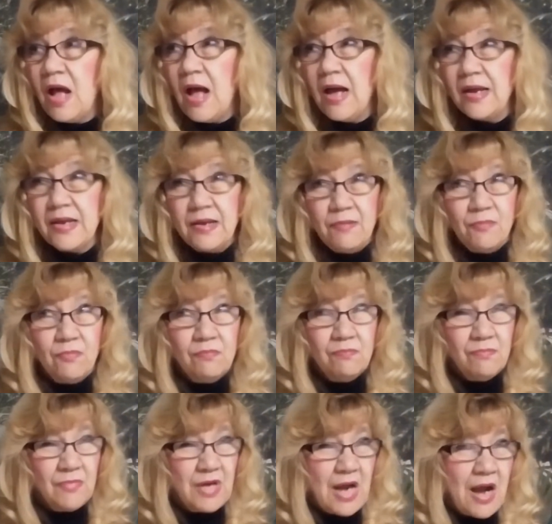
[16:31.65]
I am
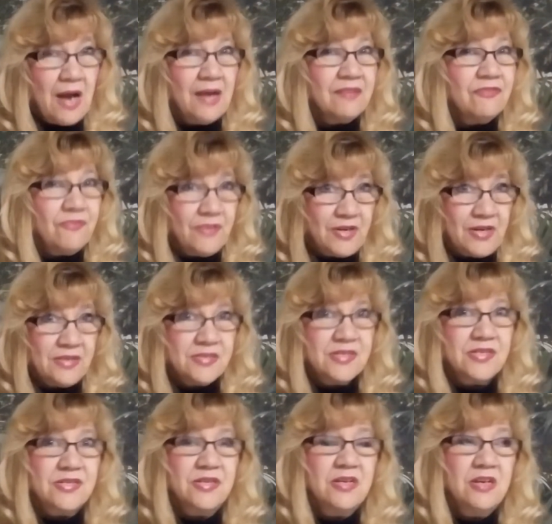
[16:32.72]

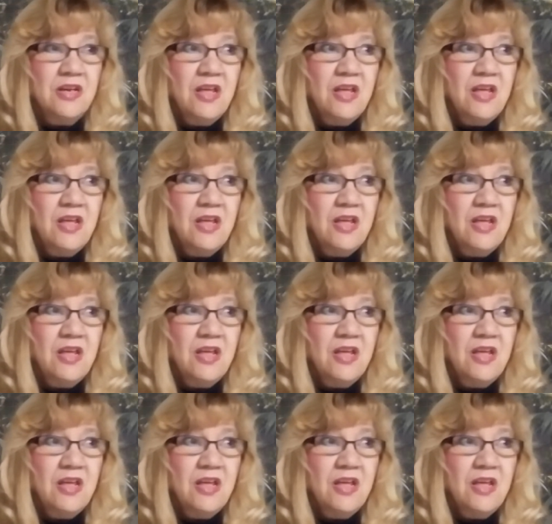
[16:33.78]
confident